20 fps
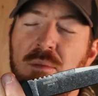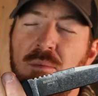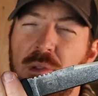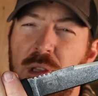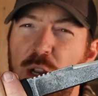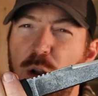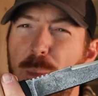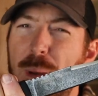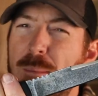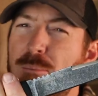A
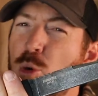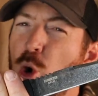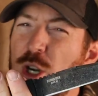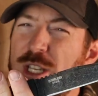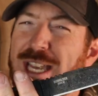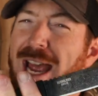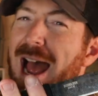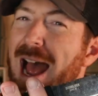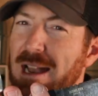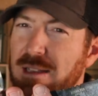little bit more
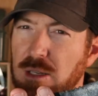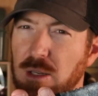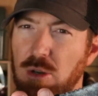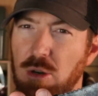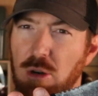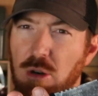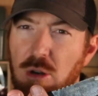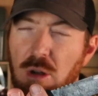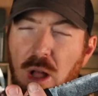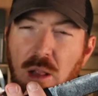
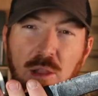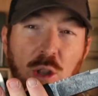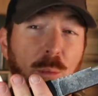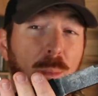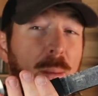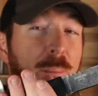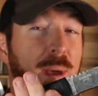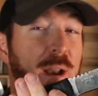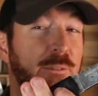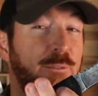tactical, a little
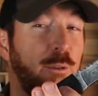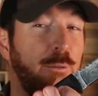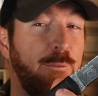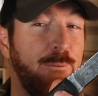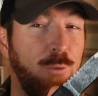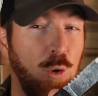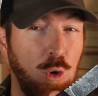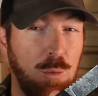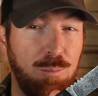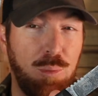bit better for
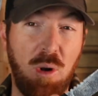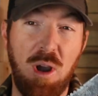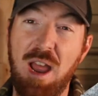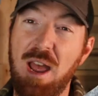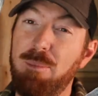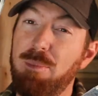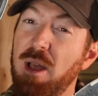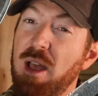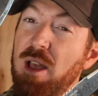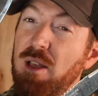food
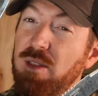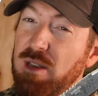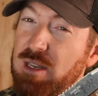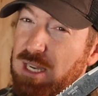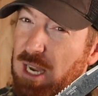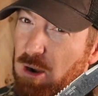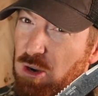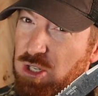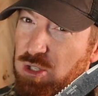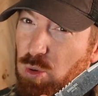prep. The
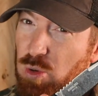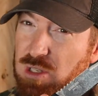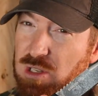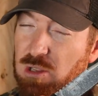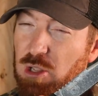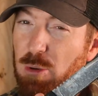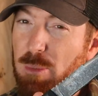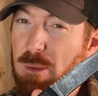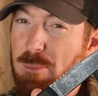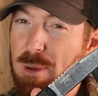Pterosaur is a
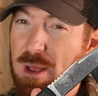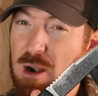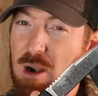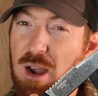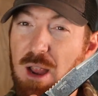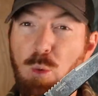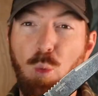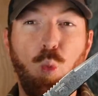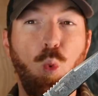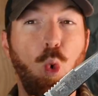little bit better
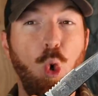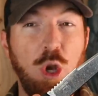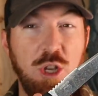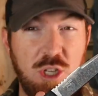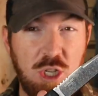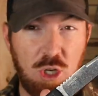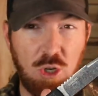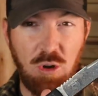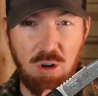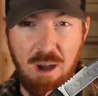at
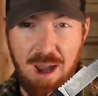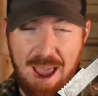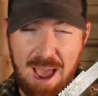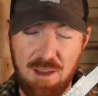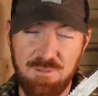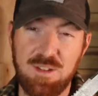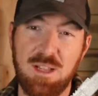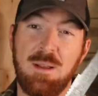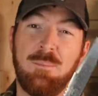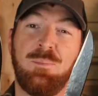
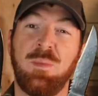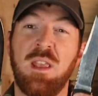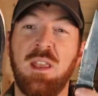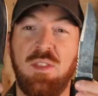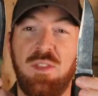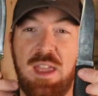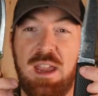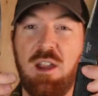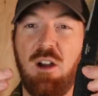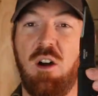
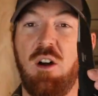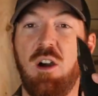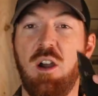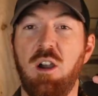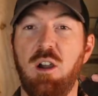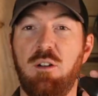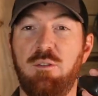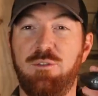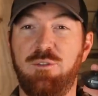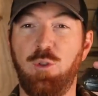woodcraft. They
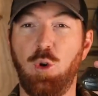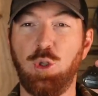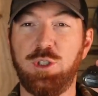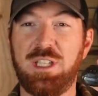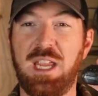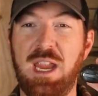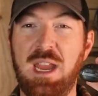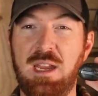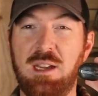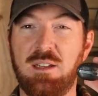are full
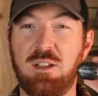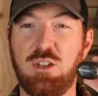tang